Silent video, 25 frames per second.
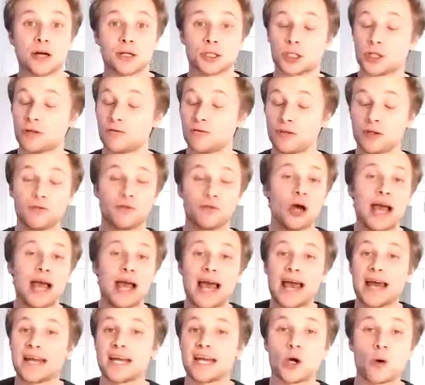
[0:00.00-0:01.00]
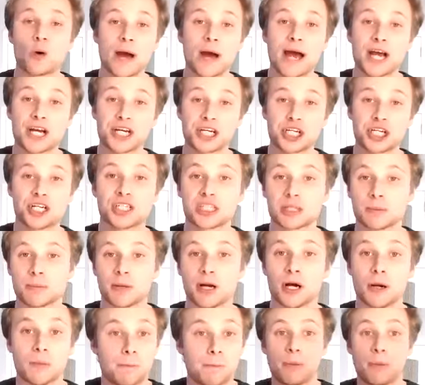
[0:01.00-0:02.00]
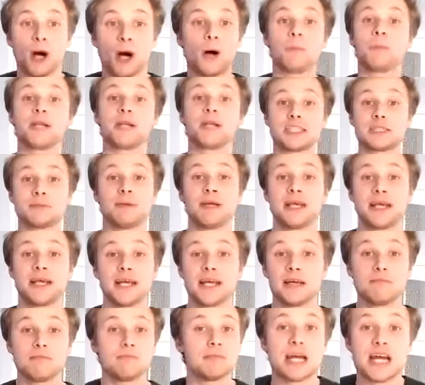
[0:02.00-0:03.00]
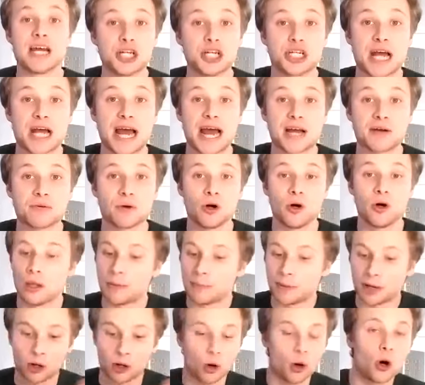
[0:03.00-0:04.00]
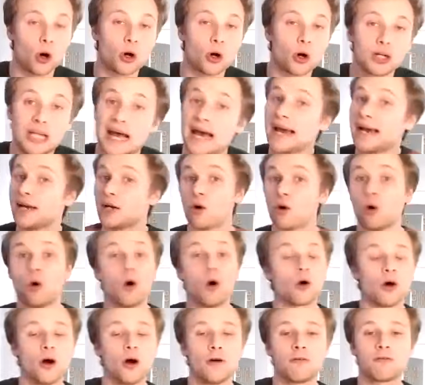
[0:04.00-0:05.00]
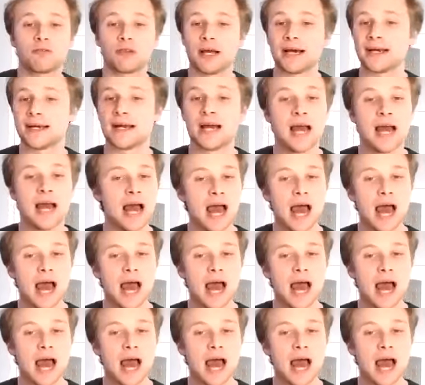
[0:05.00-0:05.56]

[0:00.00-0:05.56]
So if you've got any questions about public speaking in general, about online or offline,